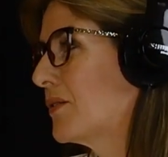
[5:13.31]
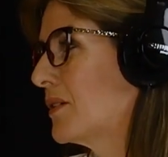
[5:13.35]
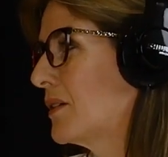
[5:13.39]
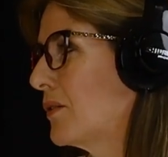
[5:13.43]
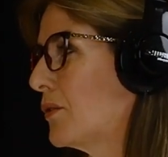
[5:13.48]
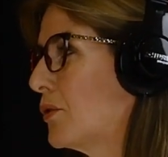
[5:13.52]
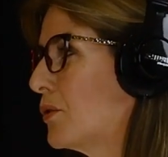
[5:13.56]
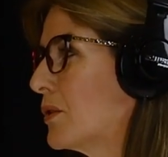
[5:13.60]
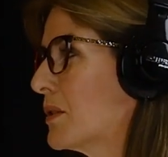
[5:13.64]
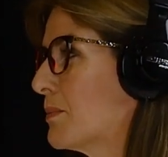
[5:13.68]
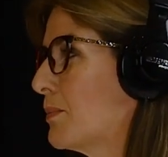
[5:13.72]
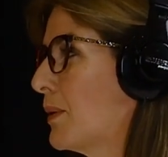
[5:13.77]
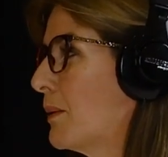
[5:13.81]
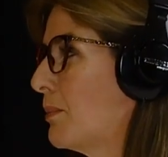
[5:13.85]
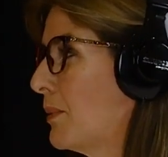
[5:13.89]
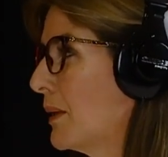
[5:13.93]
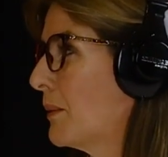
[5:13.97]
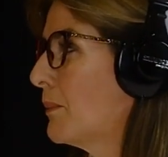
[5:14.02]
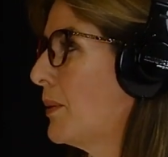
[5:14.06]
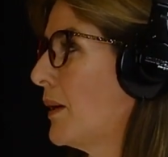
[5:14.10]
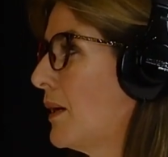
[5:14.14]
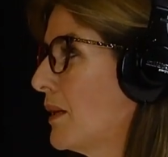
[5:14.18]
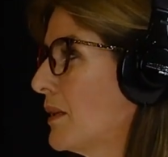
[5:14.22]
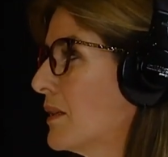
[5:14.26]
And of course,
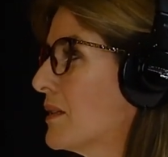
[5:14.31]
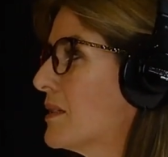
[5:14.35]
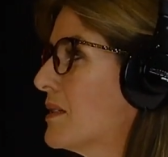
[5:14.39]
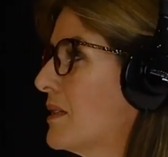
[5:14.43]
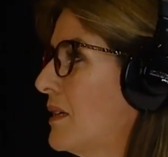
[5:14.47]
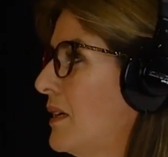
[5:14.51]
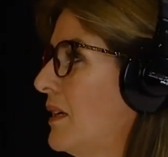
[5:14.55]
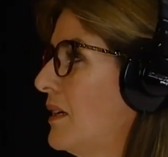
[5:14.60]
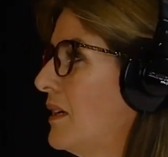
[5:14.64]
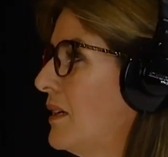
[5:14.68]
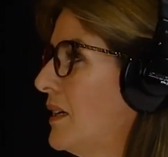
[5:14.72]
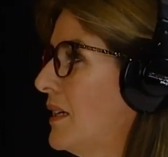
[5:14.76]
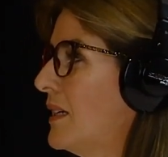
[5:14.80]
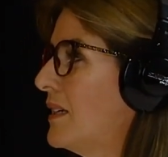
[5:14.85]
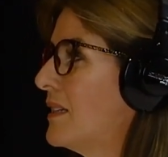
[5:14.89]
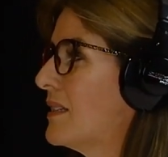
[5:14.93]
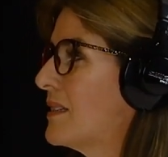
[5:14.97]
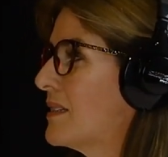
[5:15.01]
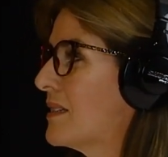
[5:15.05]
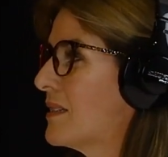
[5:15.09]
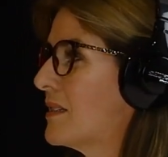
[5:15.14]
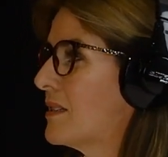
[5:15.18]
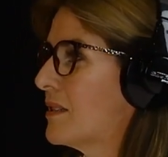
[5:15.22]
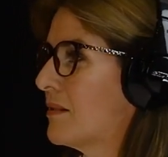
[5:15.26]
public policy
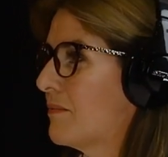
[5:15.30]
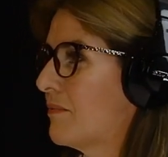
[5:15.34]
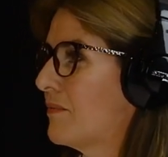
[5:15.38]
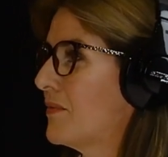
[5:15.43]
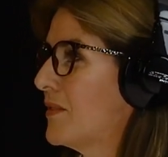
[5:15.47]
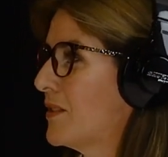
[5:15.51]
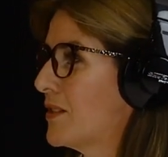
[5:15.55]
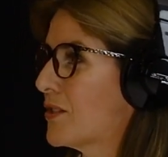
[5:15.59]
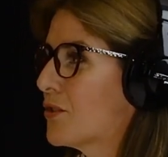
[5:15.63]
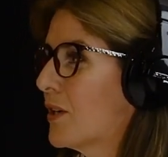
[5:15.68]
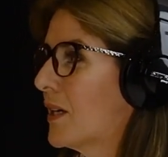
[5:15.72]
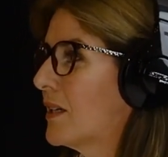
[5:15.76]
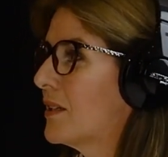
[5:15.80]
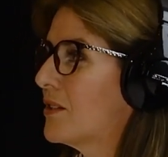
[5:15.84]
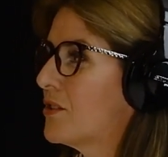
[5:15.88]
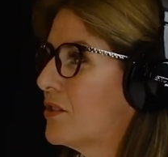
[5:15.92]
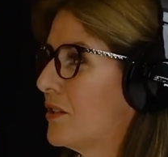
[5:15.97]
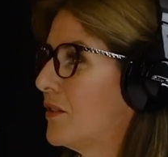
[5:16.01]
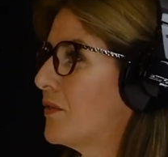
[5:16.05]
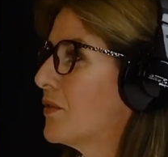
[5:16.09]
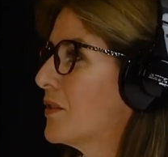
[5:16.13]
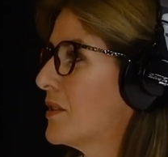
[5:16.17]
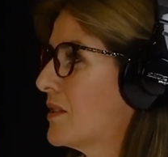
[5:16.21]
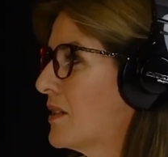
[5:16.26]
is
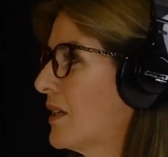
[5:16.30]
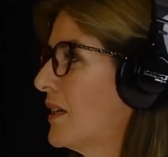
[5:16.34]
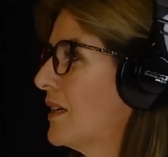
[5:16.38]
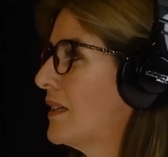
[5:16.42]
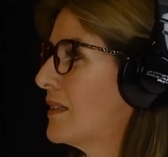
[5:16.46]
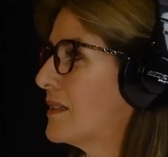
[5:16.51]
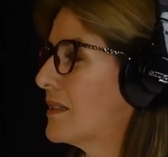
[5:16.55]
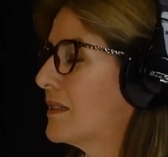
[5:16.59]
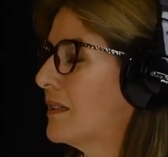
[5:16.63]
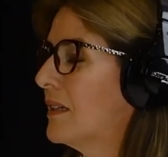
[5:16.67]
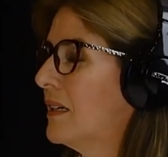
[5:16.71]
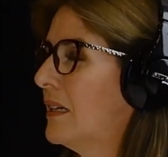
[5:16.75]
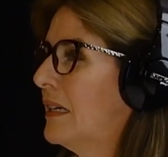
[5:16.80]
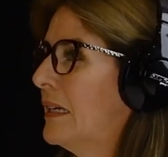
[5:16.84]
strategy for states.